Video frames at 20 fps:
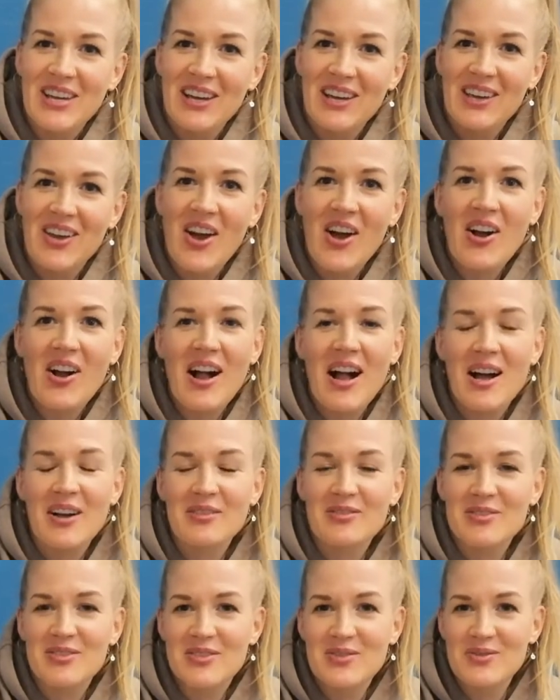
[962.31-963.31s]
a young how
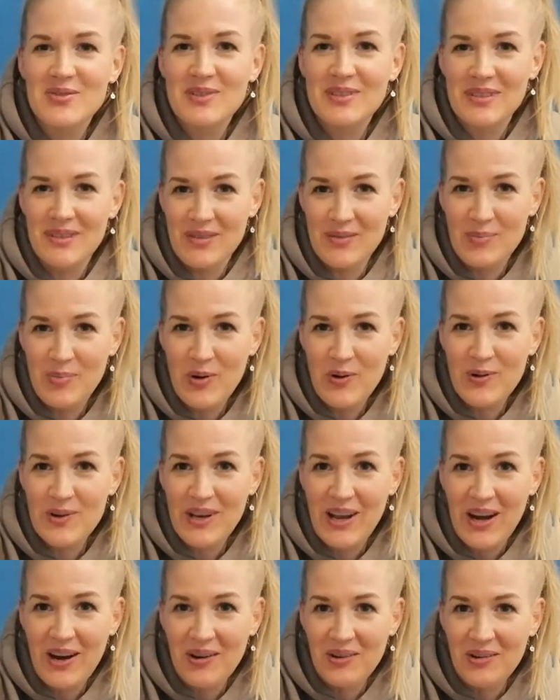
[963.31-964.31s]
to shoot the bow
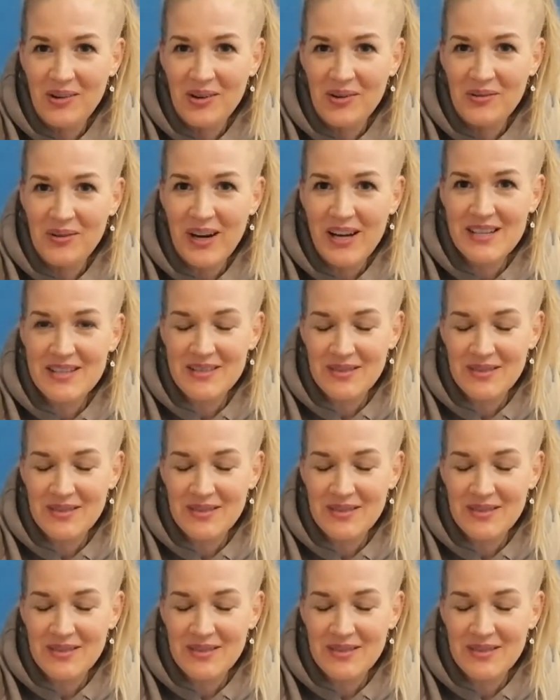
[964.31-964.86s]
and arrow, right?